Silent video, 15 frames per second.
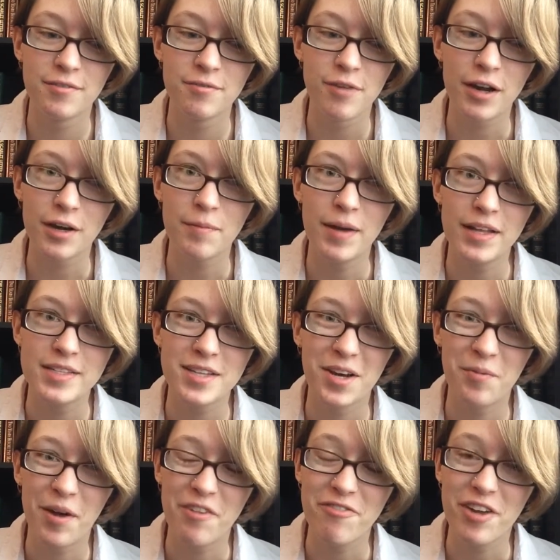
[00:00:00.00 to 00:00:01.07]
recommend some
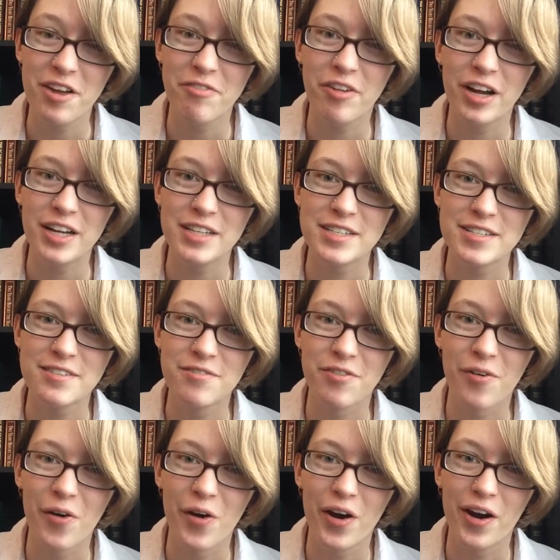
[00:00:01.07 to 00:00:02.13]
of my favorites
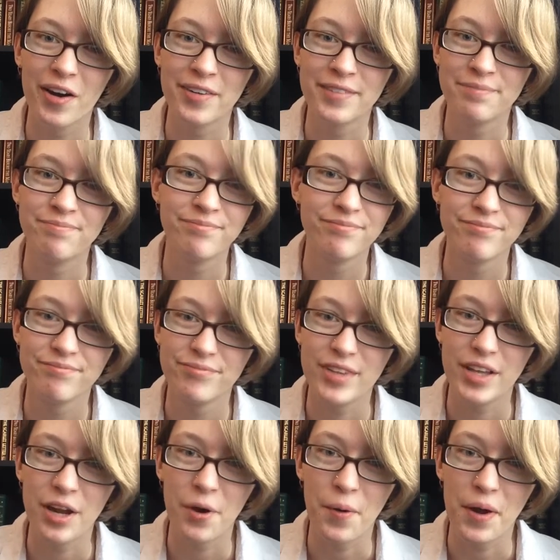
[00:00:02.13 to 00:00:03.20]
for,
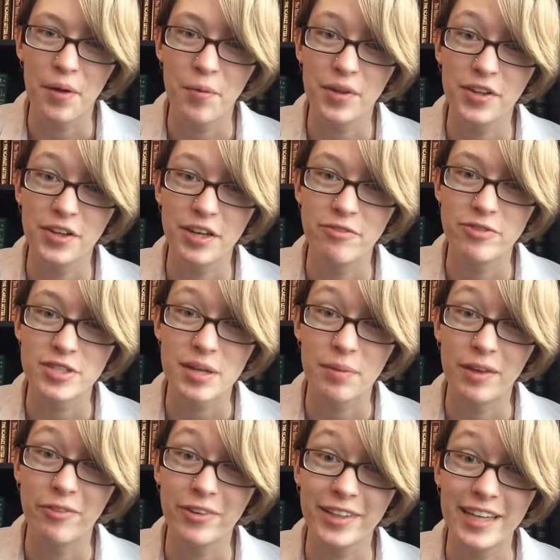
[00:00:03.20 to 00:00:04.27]
anyone looking for
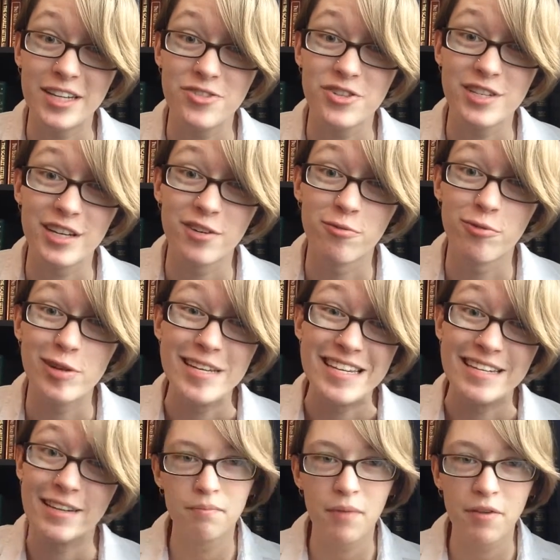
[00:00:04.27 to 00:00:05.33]
something really interesting to
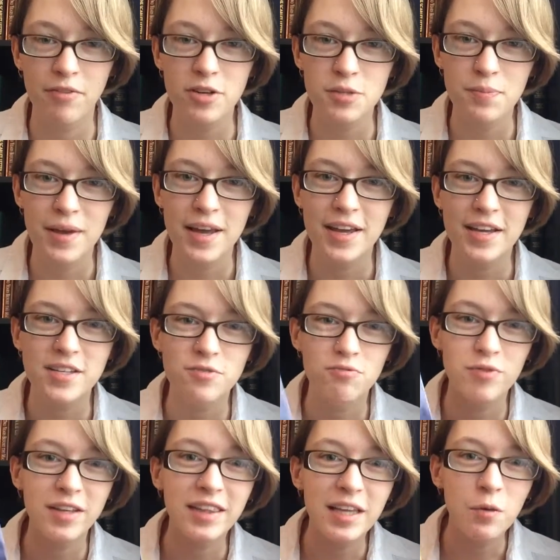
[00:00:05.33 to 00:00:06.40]
read. My first pick is
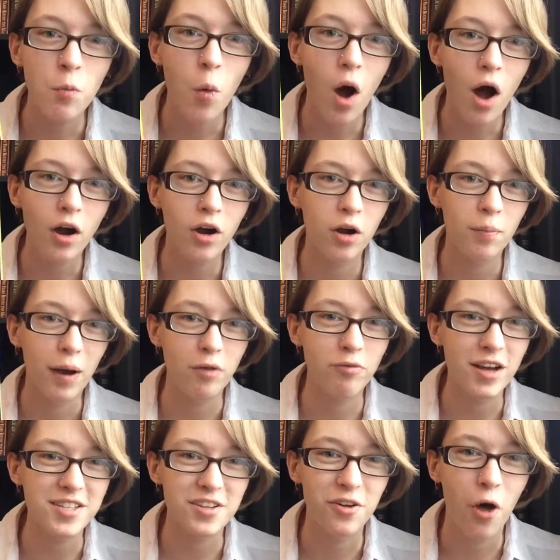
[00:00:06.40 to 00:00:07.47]
Riddley Walker by
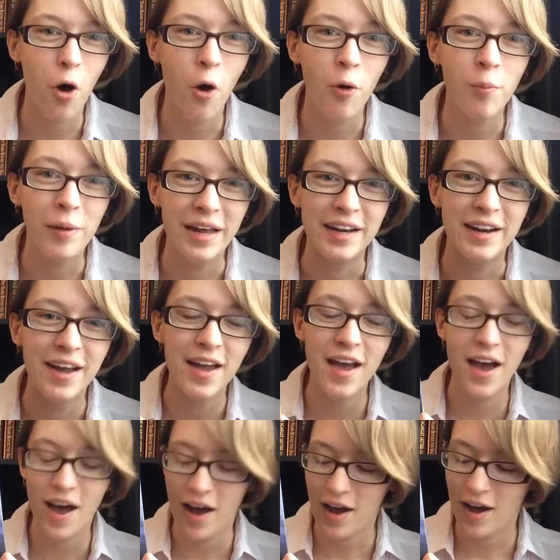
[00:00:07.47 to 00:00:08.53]
Russell Hoban.
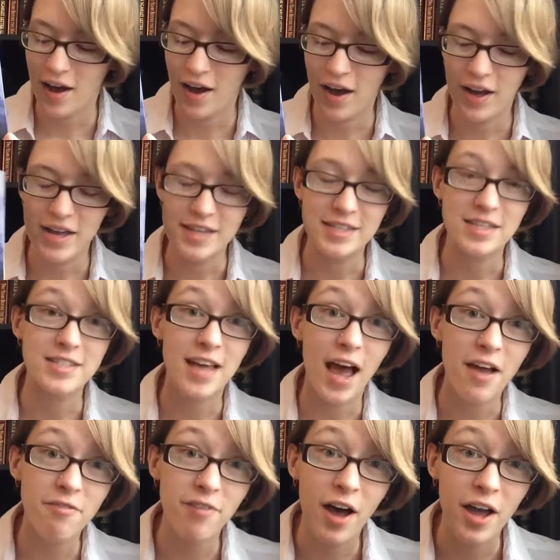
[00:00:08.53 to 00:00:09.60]
It's a
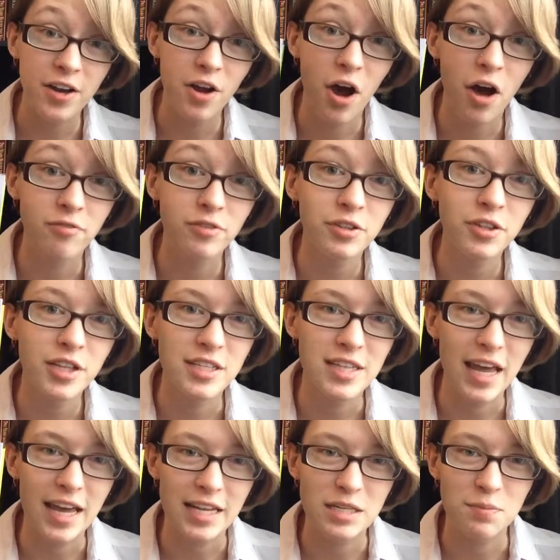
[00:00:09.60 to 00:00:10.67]
sci-fi novel that
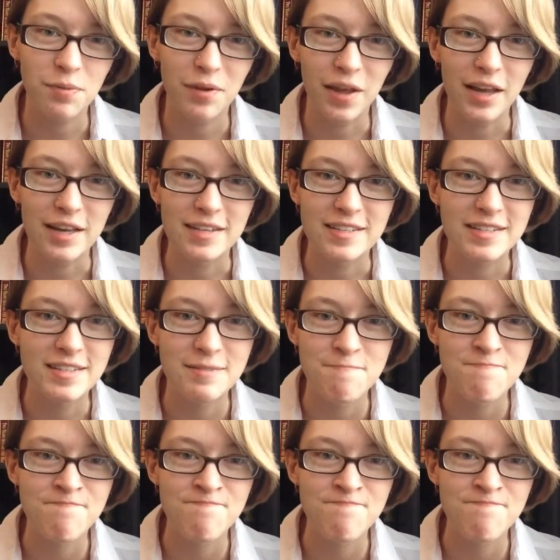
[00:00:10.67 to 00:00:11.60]
takes place